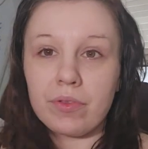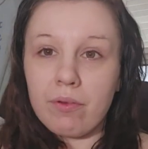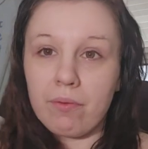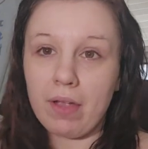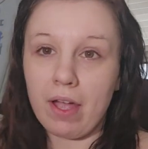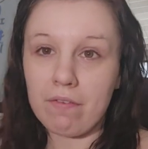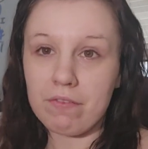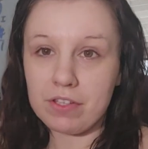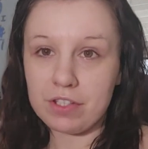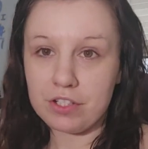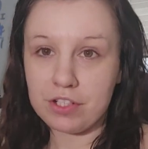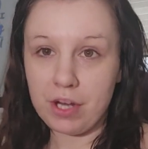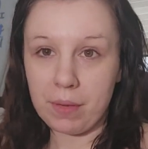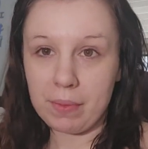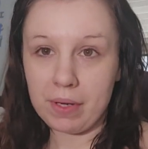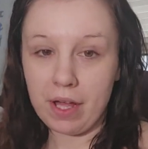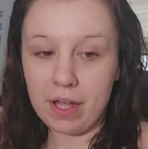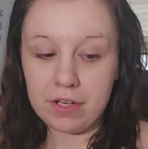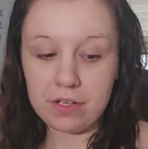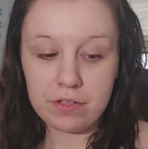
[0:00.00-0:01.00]
We have this
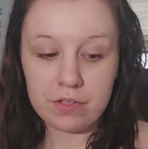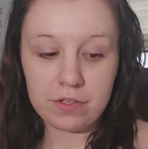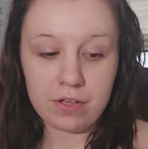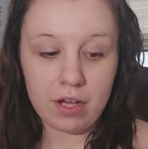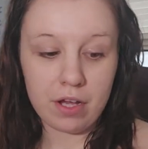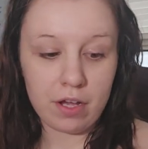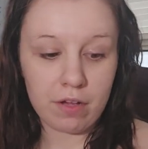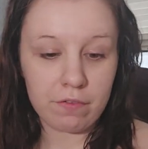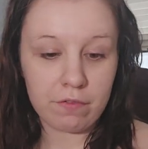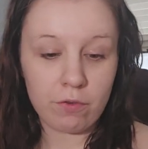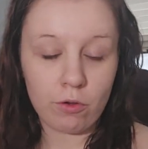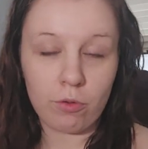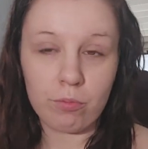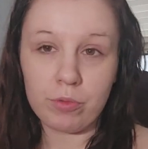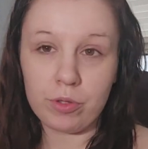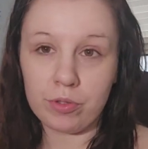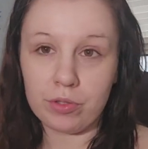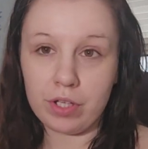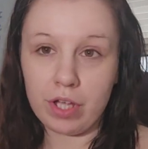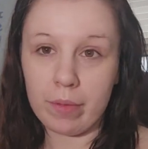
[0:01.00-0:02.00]
Gemini full
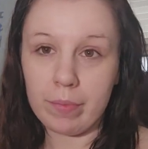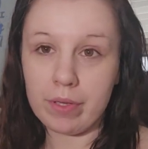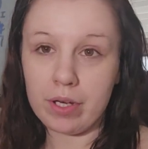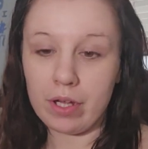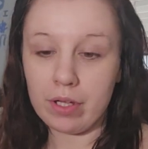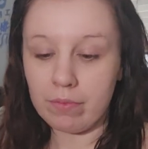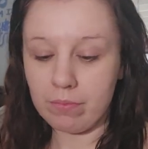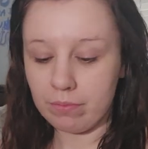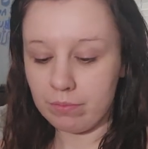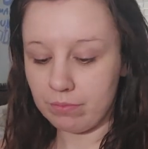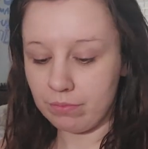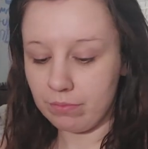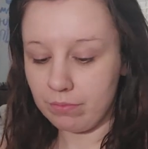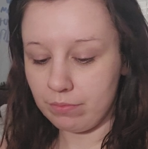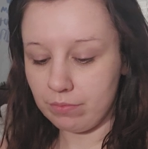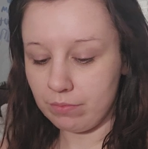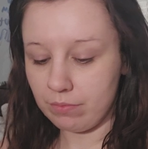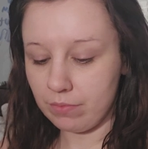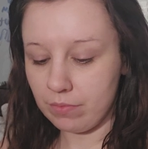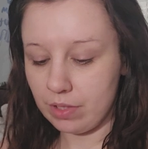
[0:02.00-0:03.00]
moon coming up.
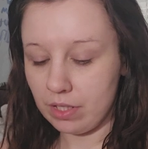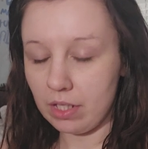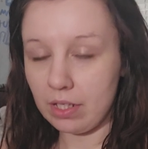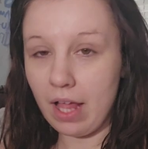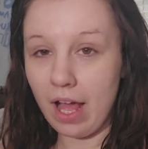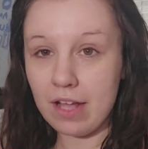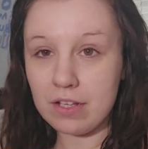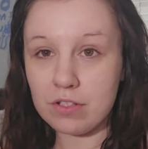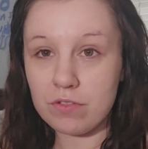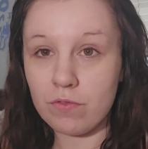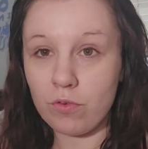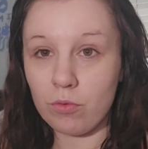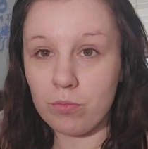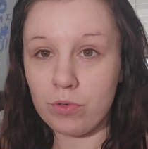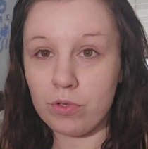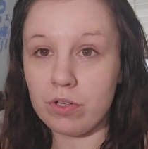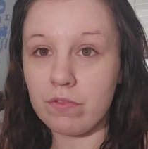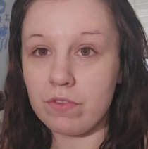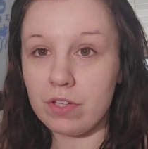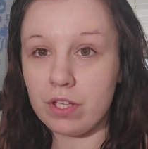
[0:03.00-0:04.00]
The last full
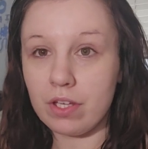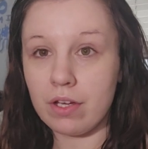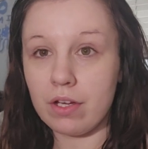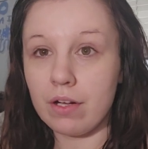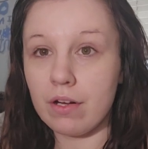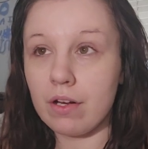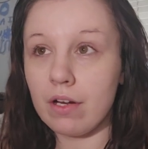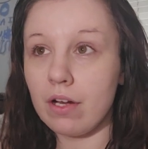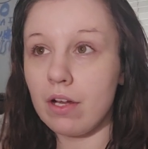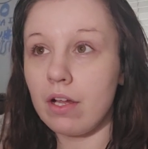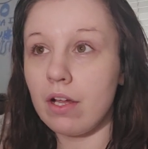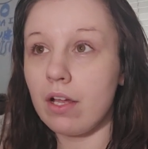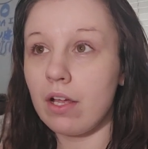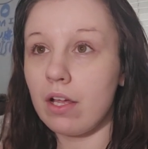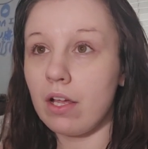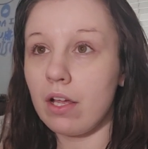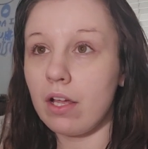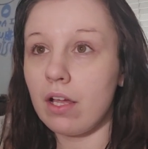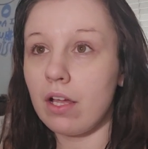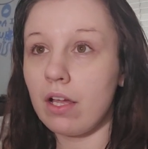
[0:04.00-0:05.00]
moon of the year.
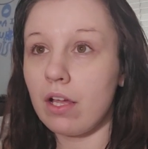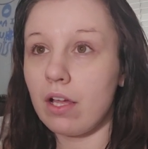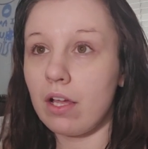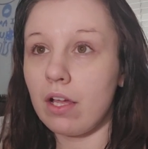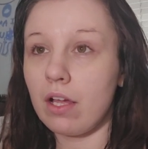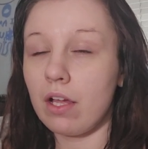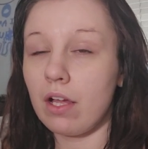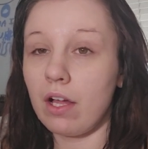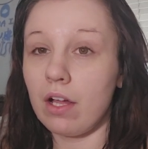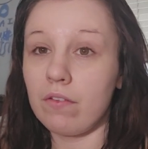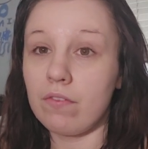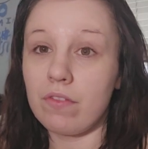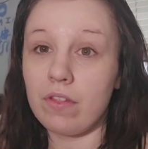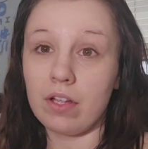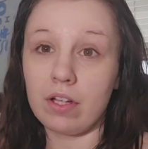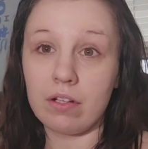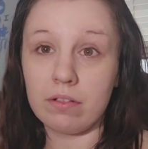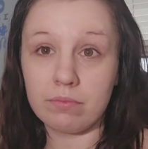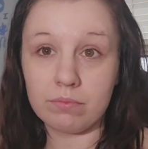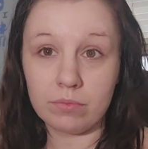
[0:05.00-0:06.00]
Of
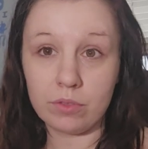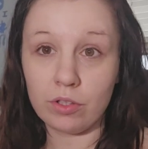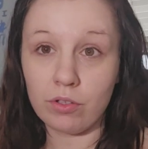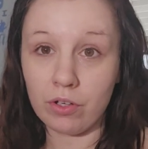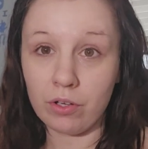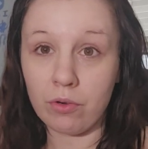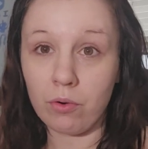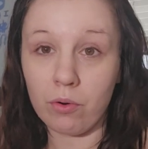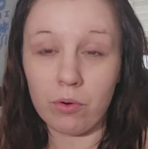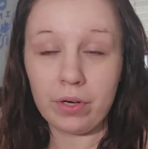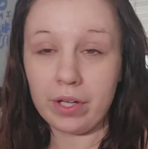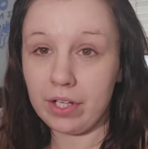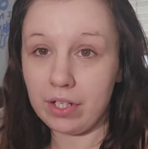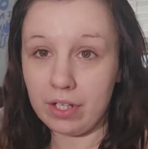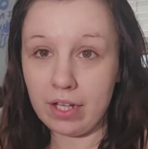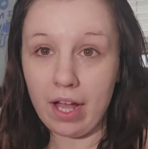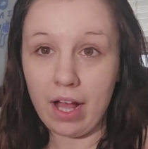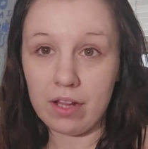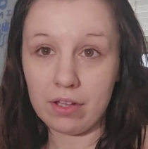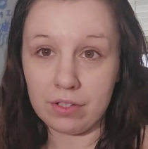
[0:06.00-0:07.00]
the Gregorian
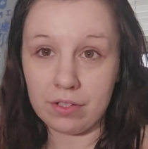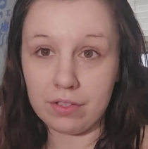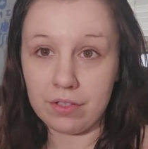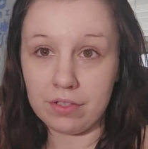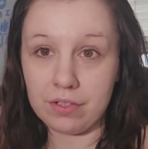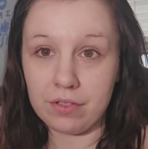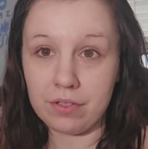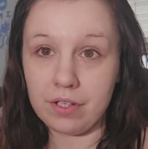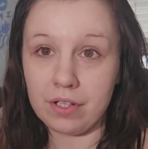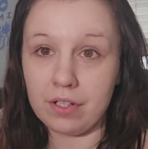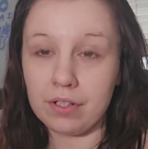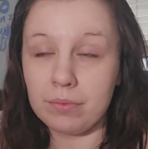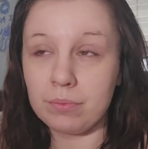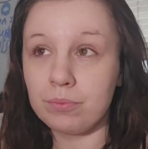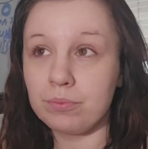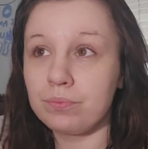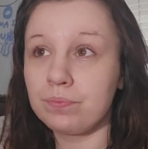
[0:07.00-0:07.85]
calendar new year.